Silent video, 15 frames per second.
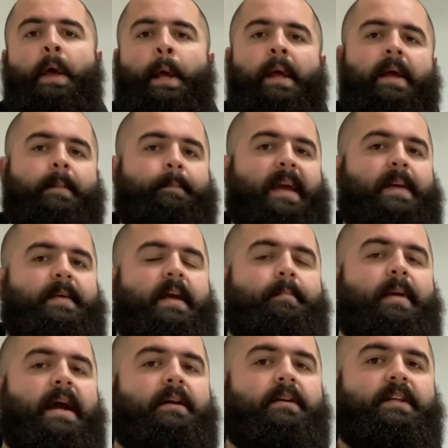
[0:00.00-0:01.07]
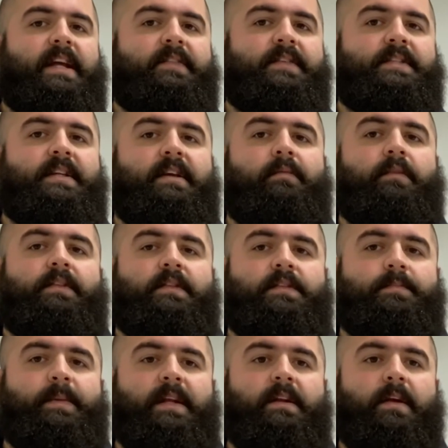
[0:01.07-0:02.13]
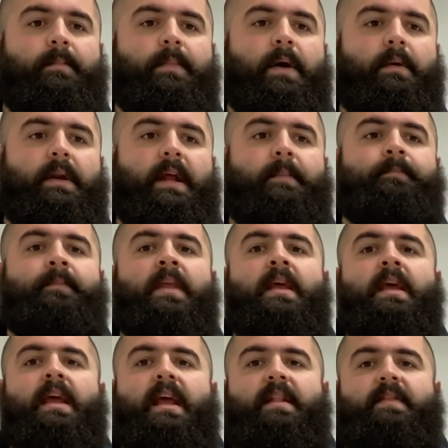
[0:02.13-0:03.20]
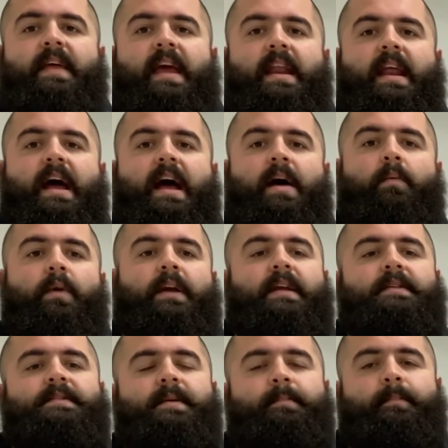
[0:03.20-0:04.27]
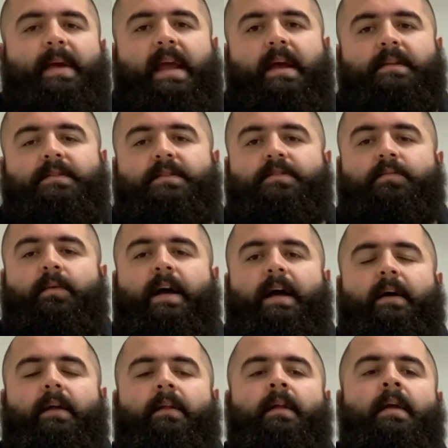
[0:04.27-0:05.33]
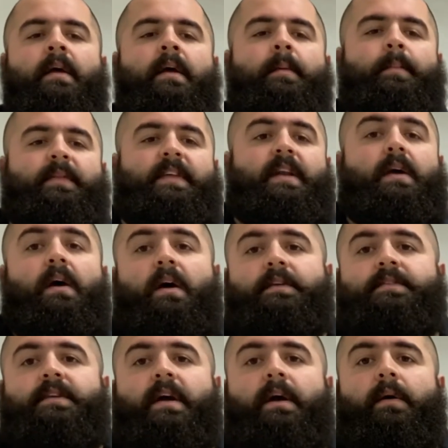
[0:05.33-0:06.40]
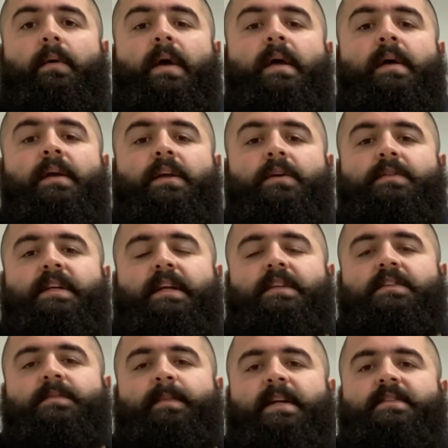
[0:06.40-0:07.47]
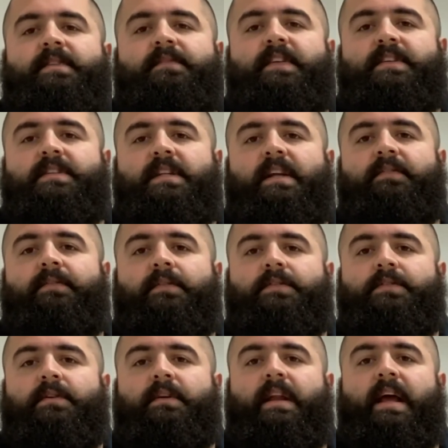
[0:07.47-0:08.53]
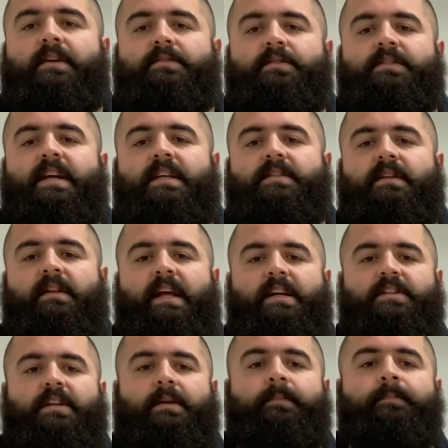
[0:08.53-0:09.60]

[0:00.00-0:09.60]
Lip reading: maybe a minor deficit with the speed component, and then working some bands as well, but then also using specificity for certain exercise selection.